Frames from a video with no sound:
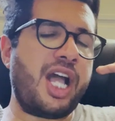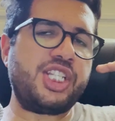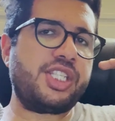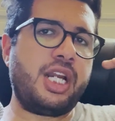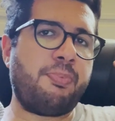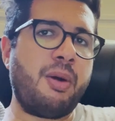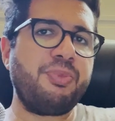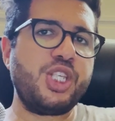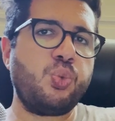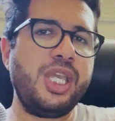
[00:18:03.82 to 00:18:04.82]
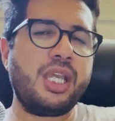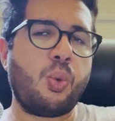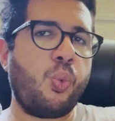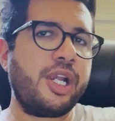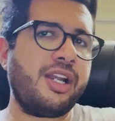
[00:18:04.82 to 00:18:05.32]
not just gonna pump this week,
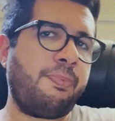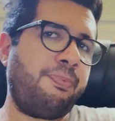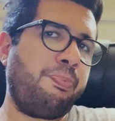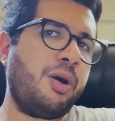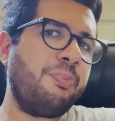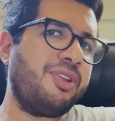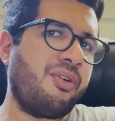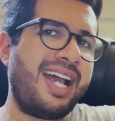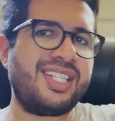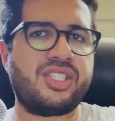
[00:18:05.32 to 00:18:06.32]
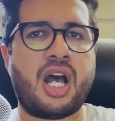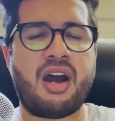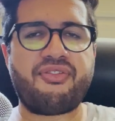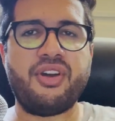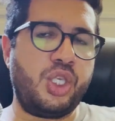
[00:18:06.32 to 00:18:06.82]
we're gonna pump the rest
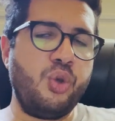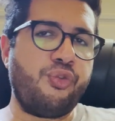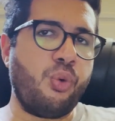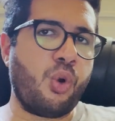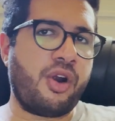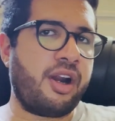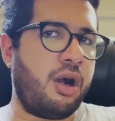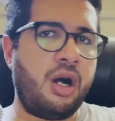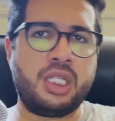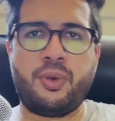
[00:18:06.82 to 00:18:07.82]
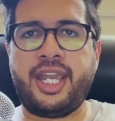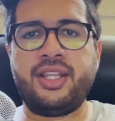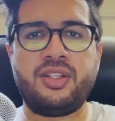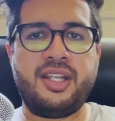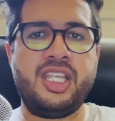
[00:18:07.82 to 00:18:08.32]
of Q4 all the way
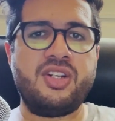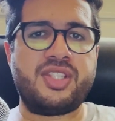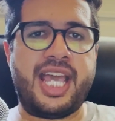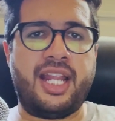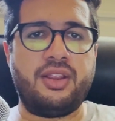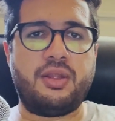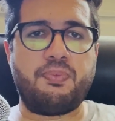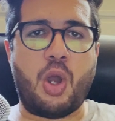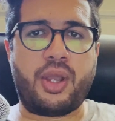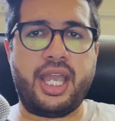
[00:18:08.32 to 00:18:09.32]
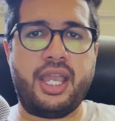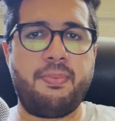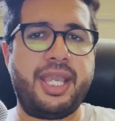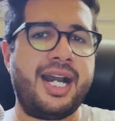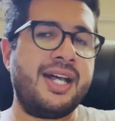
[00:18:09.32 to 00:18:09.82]
into the year's end, okay?
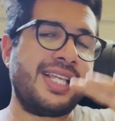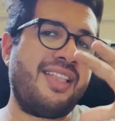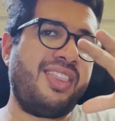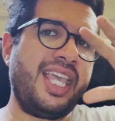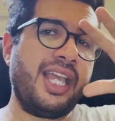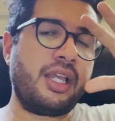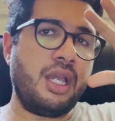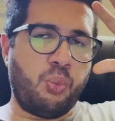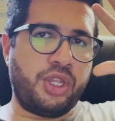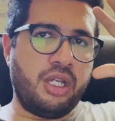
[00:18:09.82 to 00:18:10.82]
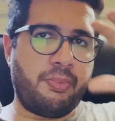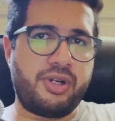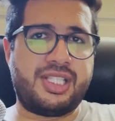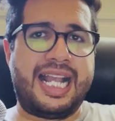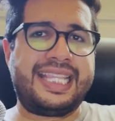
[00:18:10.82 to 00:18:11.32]
Because I think with
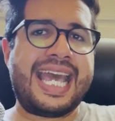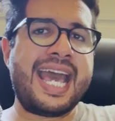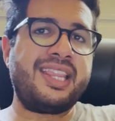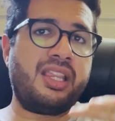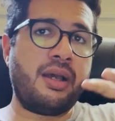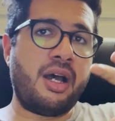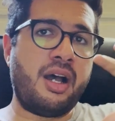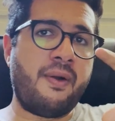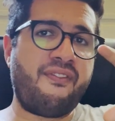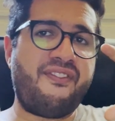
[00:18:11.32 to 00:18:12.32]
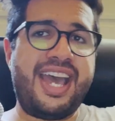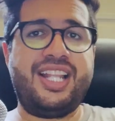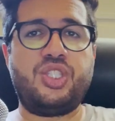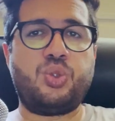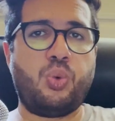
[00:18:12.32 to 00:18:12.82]
numbers like that, the
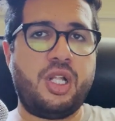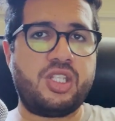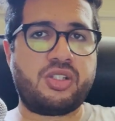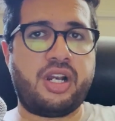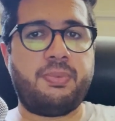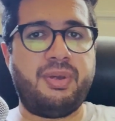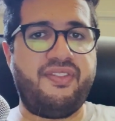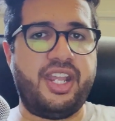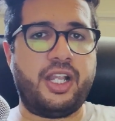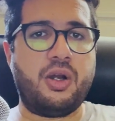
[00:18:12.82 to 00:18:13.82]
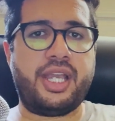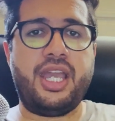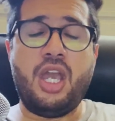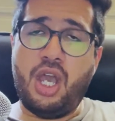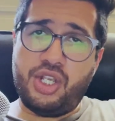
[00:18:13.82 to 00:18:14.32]
pads will start pivoting, okay?
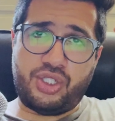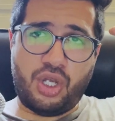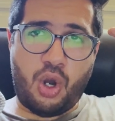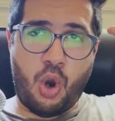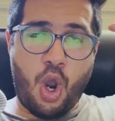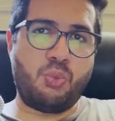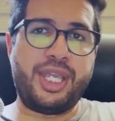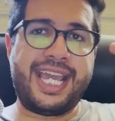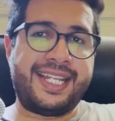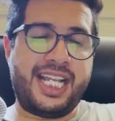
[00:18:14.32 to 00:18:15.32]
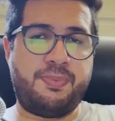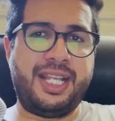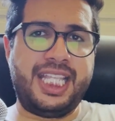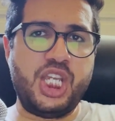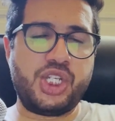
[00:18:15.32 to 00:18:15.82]
So we get
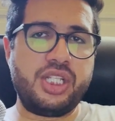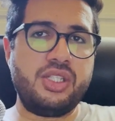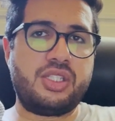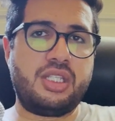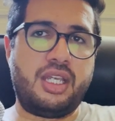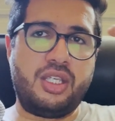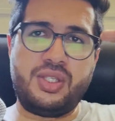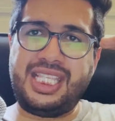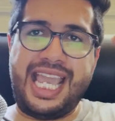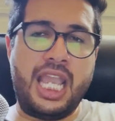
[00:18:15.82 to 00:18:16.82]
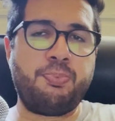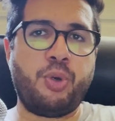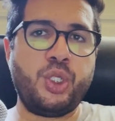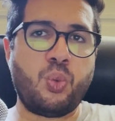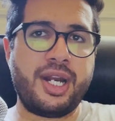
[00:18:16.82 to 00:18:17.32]
expectations, you see
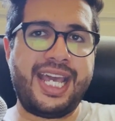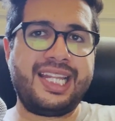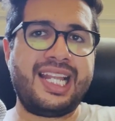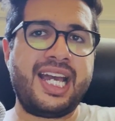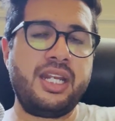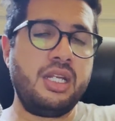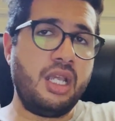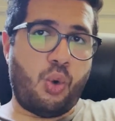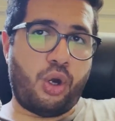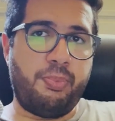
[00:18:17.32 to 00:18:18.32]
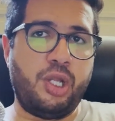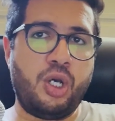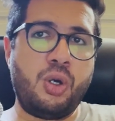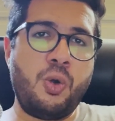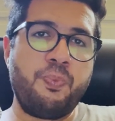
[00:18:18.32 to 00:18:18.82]
8.1 headline or
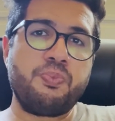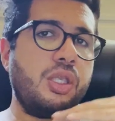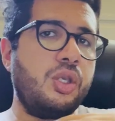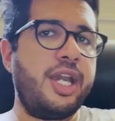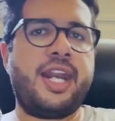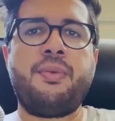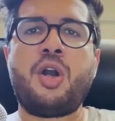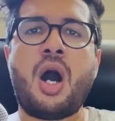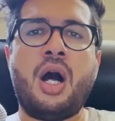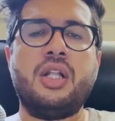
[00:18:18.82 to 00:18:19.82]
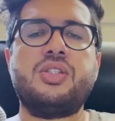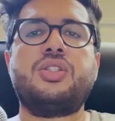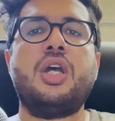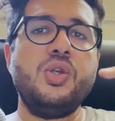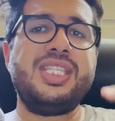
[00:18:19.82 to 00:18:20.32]
below, you get in calls.
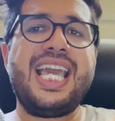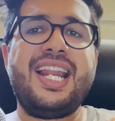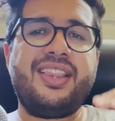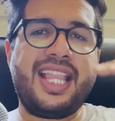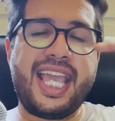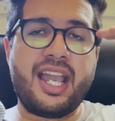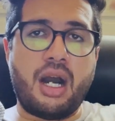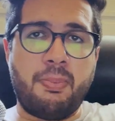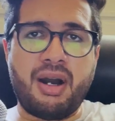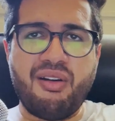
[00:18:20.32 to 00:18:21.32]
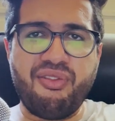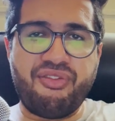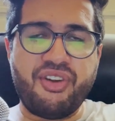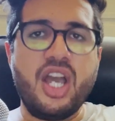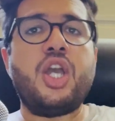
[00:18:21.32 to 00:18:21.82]
You see anything above,
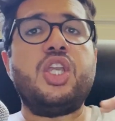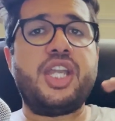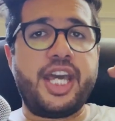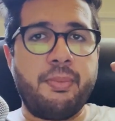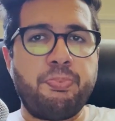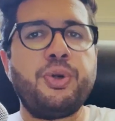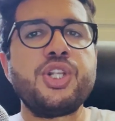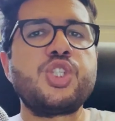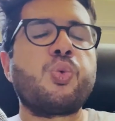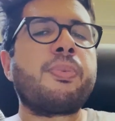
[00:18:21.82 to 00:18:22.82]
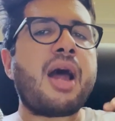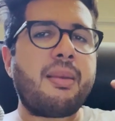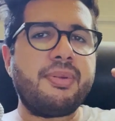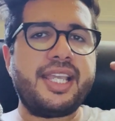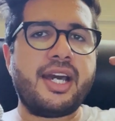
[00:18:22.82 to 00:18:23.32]
you get inputs. We're
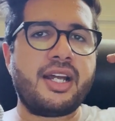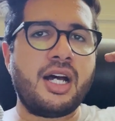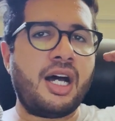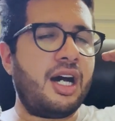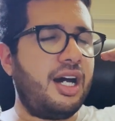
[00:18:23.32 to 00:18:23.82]
probably gonna,